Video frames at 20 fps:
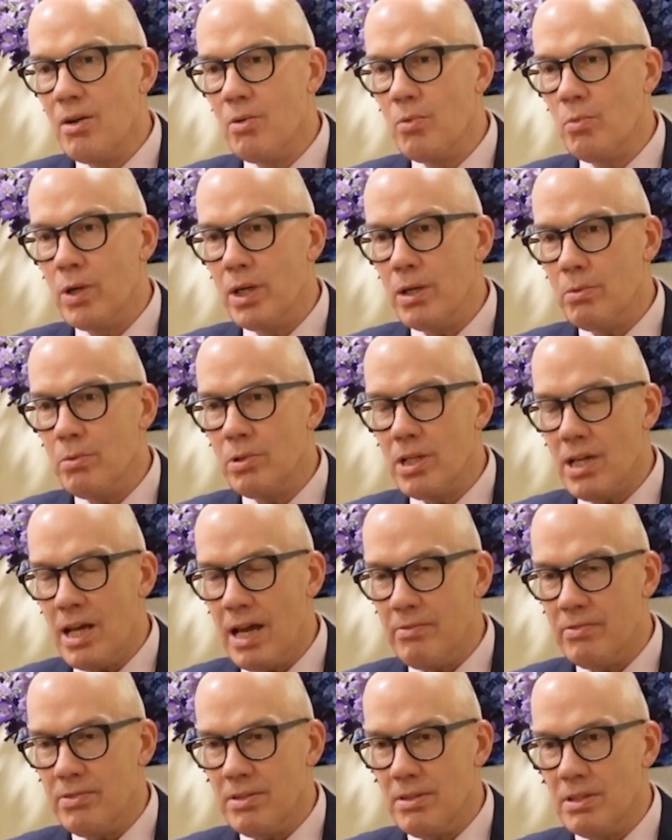we would
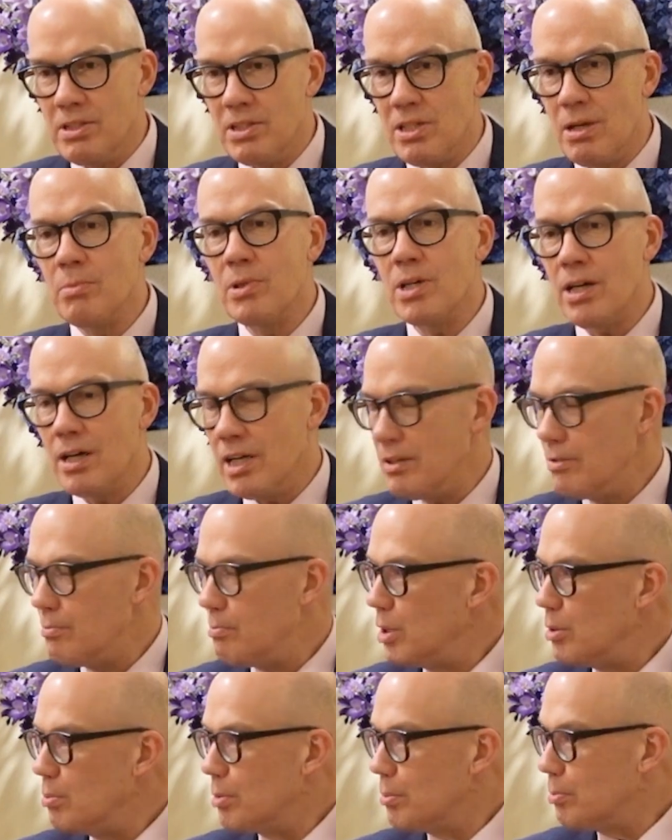have some kind of
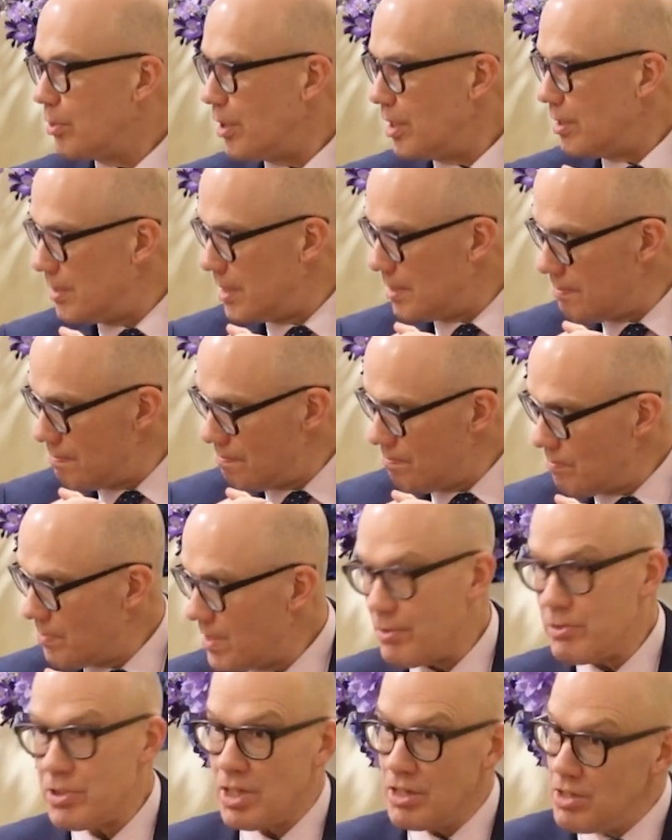pupil premium. That
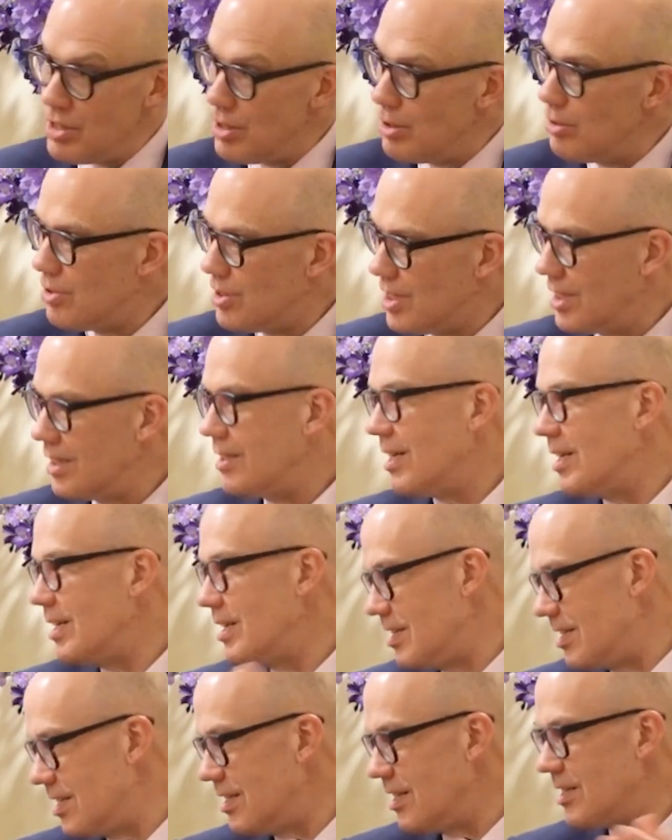was a new thing then; it
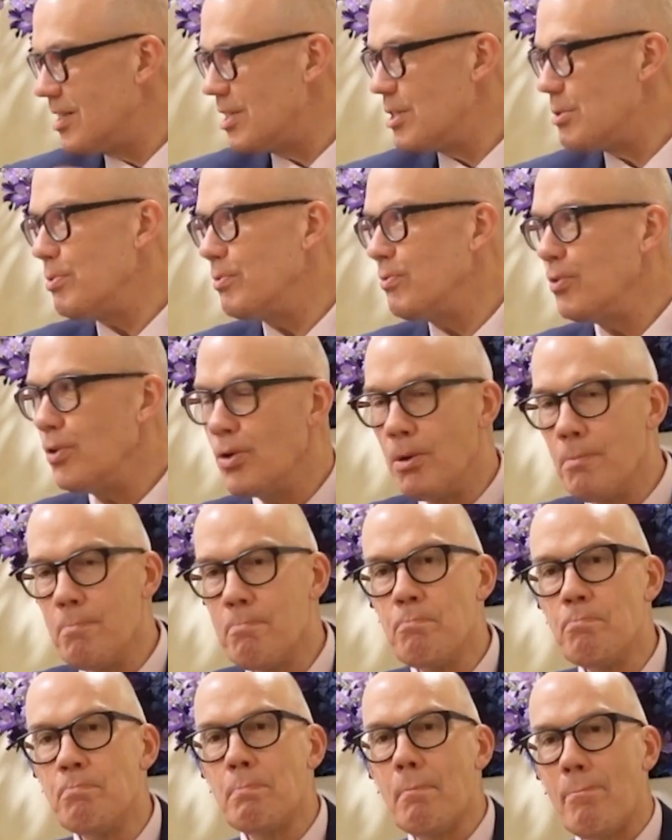didn't exist before.
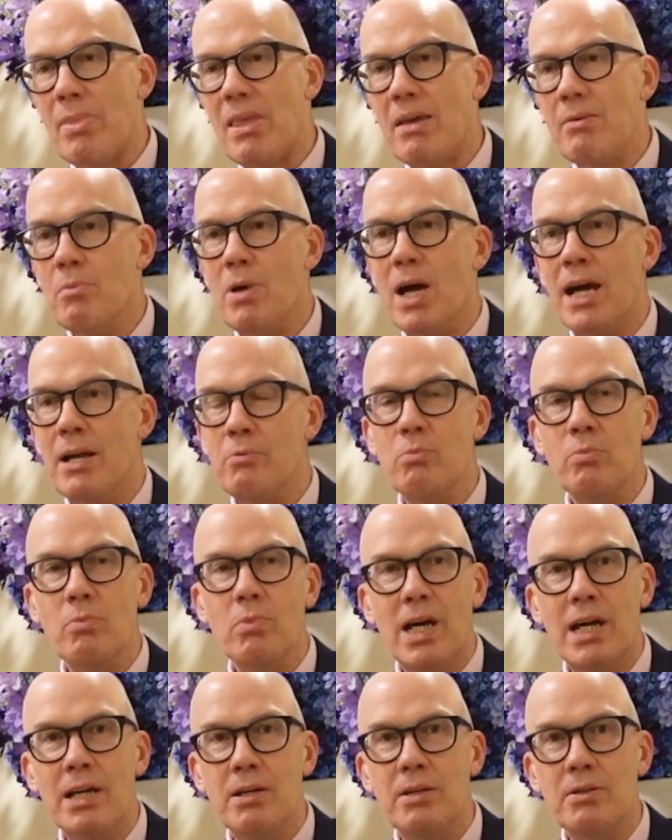And
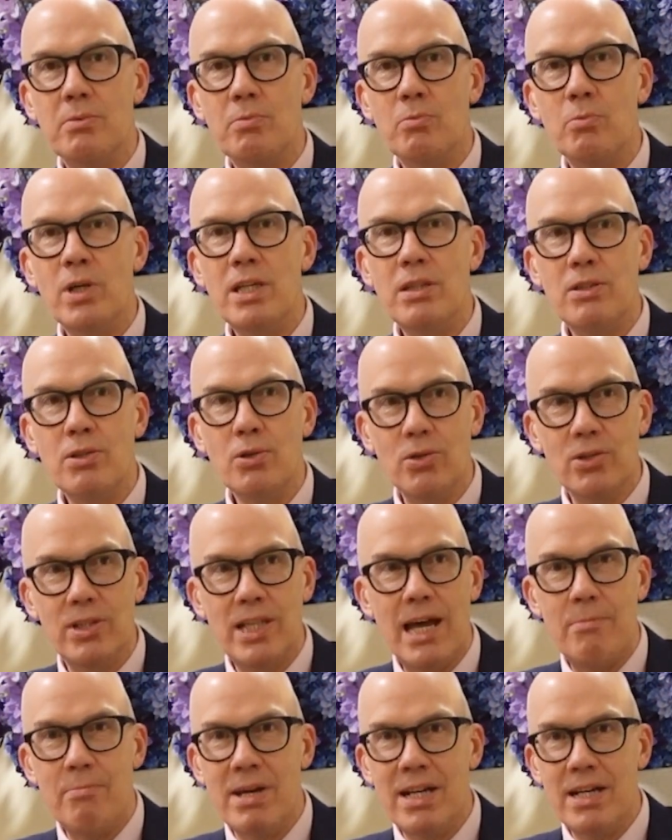we thought
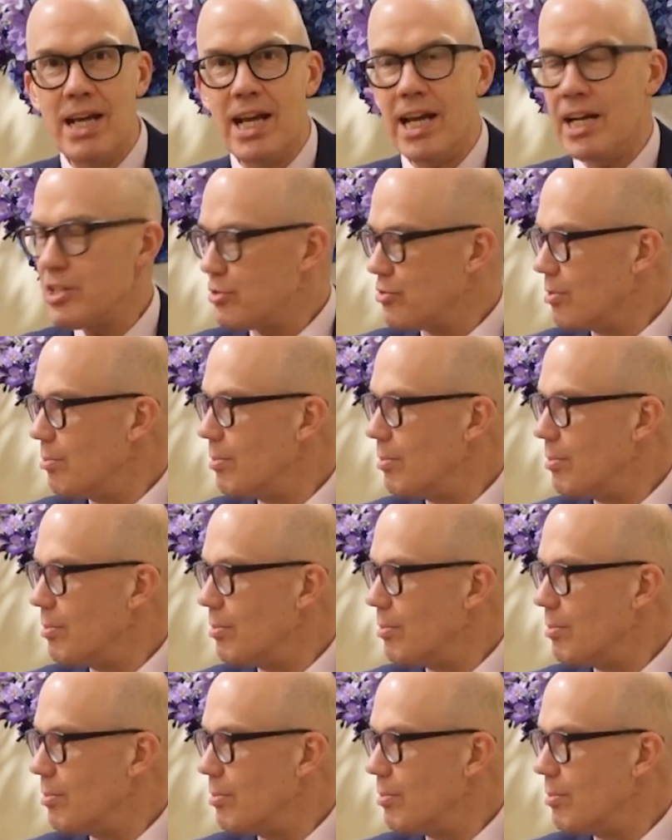that meant extra